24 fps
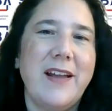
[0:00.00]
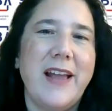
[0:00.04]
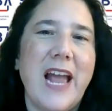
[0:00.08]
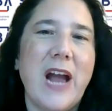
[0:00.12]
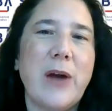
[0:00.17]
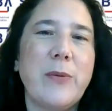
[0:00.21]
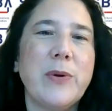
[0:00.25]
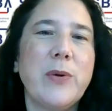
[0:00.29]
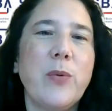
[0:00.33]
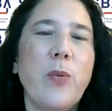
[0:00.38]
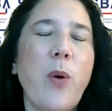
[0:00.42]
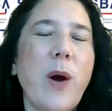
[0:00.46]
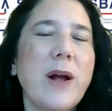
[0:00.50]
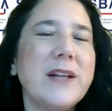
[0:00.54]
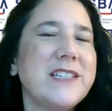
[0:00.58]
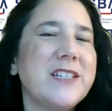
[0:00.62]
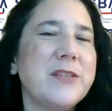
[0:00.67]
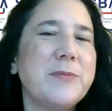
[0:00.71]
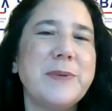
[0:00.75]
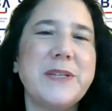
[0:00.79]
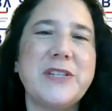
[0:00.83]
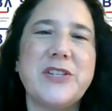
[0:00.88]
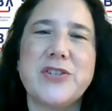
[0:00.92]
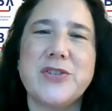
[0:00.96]
And we want
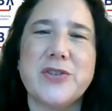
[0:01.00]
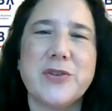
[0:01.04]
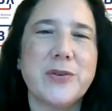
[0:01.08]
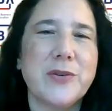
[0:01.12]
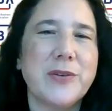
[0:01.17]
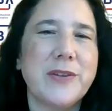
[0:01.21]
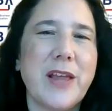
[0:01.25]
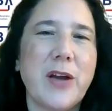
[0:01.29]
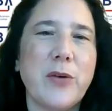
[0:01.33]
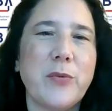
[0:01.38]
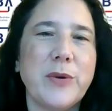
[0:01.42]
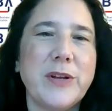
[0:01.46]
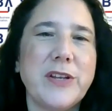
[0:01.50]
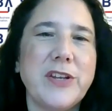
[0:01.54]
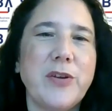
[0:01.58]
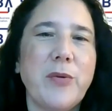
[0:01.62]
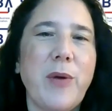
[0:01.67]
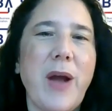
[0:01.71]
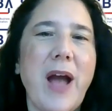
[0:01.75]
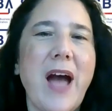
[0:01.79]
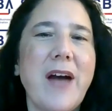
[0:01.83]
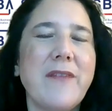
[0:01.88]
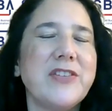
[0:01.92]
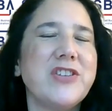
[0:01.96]
to be sure that when you
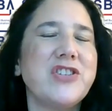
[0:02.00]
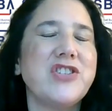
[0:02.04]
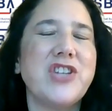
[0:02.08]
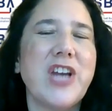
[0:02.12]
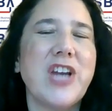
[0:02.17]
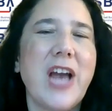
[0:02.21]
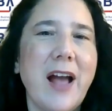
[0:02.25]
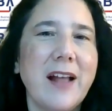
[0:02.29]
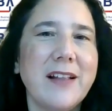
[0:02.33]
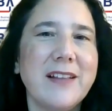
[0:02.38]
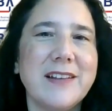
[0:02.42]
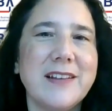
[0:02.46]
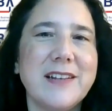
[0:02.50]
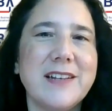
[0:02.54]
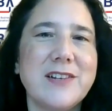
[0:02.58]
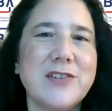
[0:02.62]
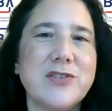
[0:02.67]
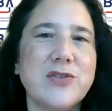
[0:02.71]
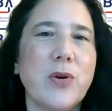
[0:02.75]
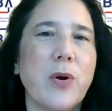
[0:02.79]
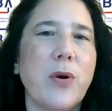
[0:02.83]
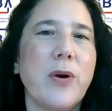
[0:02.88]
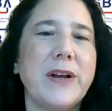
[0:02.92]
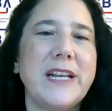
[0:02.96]
have a
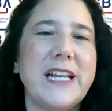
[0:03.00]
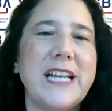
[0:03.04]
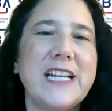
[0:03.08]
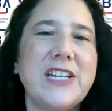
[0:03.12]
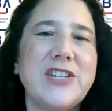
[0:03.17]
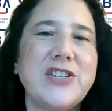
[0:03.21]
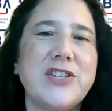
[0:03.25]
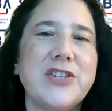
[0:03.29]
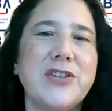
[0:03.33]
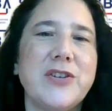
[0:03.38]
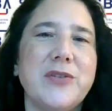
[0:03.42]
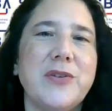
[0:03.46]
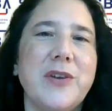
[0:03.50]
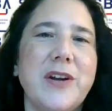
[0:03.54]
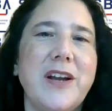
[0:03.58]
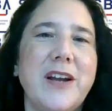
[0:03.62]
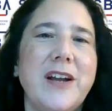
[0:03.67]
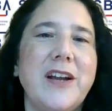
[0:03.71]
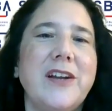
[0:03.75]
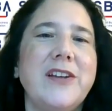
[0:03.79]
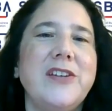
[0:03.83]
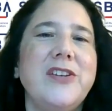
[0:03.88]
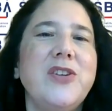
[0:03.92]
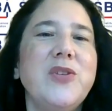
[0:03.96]
challenge or an issue,
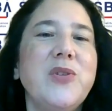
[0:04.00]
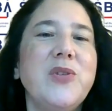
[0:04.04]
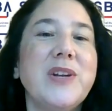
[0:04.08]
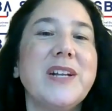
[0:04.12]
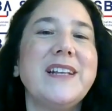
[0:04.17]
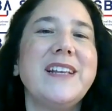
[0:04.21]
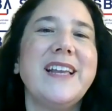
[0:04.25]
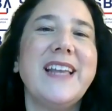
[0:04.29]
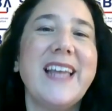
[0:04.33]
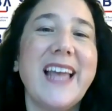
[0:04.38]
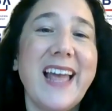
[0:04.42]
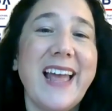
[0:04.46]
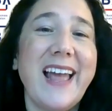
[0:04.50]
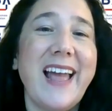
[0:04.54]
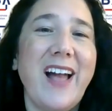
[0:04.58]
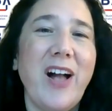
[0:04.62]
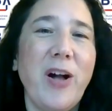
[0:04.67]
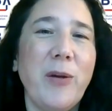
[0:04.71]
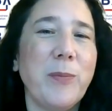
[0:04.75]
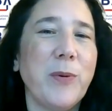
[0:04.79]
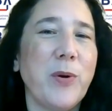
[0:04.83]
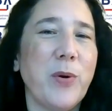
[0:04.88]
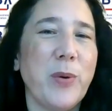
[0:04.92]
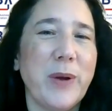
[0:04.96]
you can get
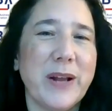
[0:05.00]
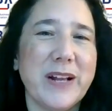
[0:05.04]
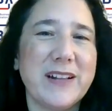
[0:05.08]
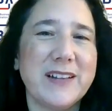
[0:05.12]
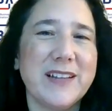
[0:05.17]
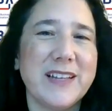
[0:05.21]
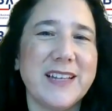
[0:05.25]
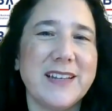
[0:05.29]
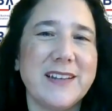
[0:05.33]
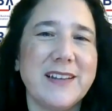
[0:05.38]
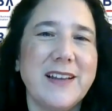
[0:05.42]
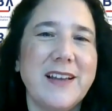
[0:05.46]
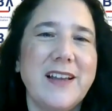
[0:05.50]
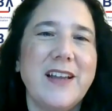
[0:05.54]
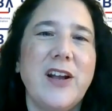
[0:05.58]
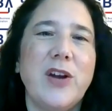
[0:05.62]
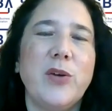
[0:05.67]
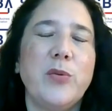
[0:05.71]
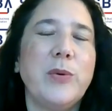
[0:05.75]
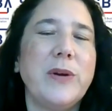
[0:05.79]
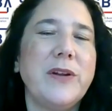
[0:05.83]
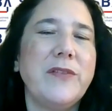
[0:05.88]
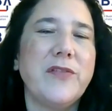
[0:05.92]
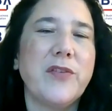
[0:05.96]
help quickly.
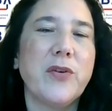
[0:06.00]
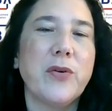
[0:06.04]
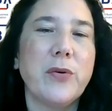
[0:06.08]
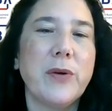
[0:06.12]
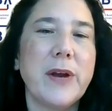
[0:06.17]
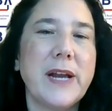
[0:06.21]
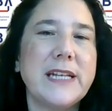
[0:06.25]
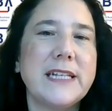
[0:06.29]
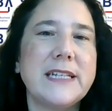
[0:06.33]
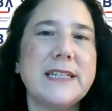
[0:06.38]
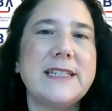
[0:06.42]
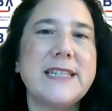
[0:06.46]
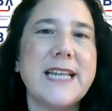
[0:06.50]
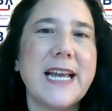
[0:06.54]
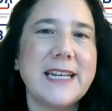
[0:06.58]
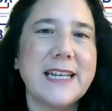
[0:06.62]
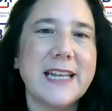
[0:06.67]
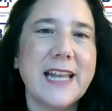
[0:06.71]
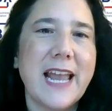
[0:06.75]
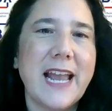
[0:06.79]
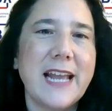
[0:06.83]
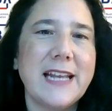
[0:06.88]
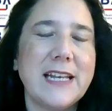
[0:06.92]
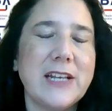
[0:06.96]
We've created
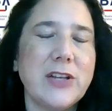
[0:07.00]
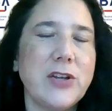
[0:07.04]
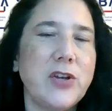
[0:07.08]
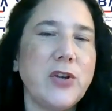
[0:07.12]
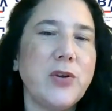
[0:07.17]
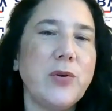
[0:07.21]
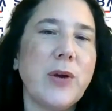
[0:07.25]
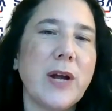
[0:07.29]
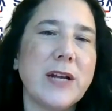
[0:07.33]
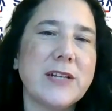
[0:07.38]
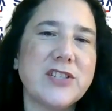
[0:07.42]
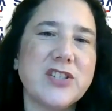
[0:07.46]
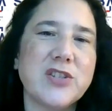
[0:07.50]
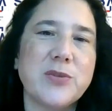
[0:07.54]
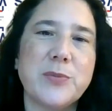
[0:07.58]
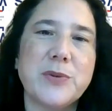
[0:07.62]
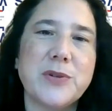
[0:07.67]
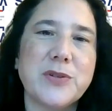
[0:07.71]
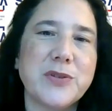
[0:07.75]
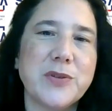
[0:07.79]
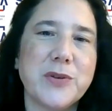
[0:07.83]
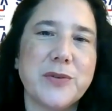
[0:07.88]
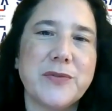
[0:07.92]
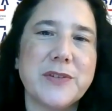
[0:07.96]
dedicated new customer
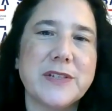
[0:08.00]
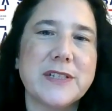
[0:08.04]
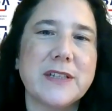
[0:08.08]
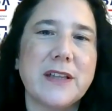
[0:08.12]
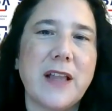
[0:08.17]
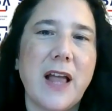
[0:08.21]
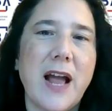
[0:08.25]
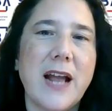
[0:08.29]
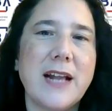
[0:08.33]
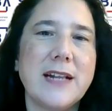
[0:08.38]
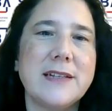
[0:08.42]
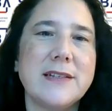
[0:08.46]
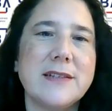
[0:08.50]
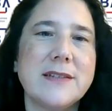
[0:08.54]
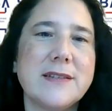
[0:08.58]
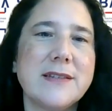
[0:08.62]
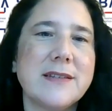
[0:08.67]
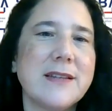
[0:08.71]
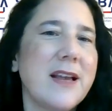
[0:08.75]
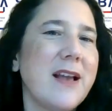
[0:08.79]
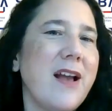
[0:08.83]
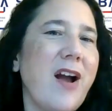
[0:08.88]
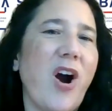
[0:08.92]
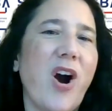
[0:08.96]
service
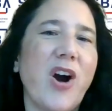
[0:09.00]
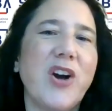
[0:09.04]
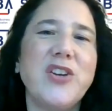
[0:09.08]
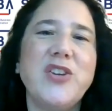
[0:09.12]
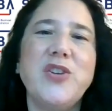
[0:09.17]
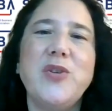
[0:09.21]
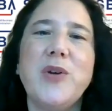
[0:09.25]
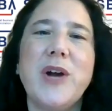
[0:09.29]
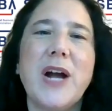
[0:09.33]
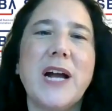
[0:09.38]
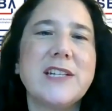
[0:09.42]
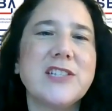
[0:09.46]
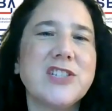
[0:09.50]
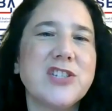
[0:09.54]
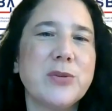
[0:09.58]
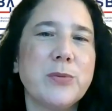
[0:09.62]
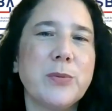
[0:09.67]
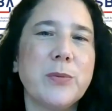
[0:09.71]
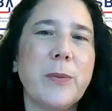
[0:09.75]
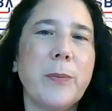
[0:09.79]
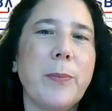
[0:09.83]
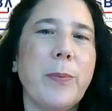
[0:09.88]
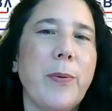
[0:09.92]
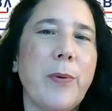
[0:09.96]
lines. Our new
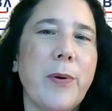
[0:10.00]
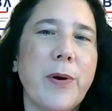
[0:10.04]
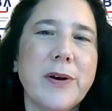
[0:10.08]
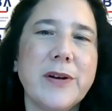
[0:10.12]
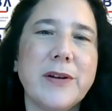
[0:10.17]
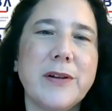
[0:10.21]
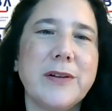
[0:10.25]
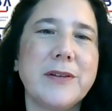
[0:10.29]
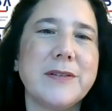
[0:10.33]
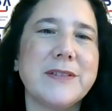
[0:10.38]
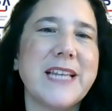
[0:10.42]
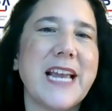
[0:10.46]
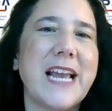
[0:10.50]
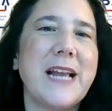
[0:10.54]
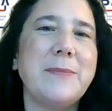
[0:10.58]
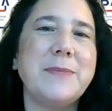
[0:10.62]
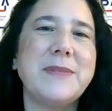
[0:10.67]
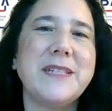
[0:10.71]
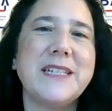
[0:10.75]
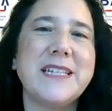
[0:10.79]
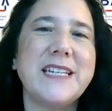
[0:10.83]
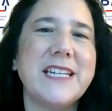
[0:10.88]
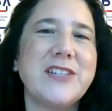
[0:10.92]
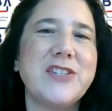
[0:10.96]
customer portals aim
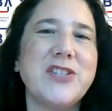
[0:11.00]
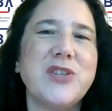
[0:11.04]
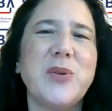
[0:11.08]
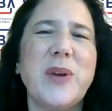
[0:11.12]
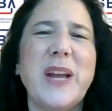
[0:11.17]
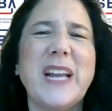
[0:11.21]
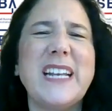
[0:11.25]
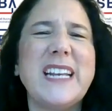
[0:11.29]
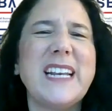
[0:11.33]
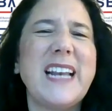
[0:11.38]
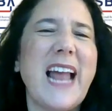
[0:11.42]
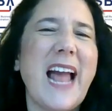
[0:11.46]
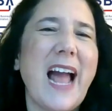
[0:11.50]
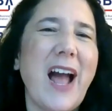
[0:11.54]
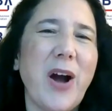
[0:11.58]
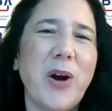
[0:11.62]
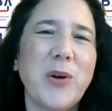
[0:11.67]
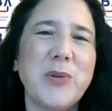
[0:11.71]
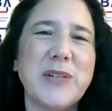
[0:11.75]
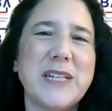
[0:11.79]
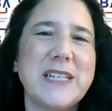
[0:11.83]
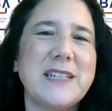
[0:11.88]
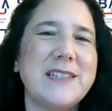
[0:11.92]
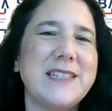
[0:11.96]
to get you in and
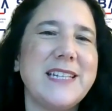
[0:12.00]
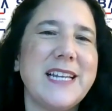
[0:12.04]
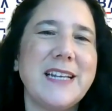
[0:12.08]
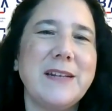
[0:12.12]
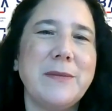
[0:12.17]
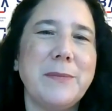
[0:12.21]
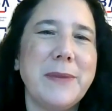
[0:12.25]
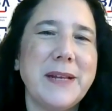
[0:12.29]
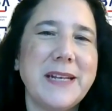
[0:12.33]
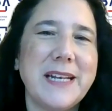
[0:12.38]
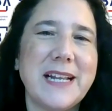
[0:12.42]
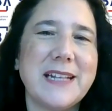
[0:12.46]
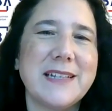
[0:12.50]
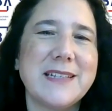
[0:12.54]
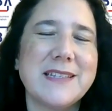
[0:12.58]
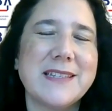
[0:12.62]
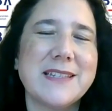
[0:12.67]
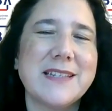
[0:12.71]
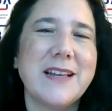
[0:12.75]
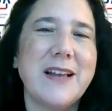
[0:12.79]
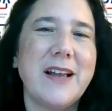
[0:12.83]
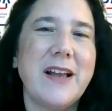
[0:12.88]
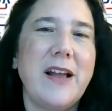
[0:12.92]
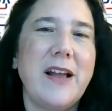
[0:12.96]
out in 10 minutes.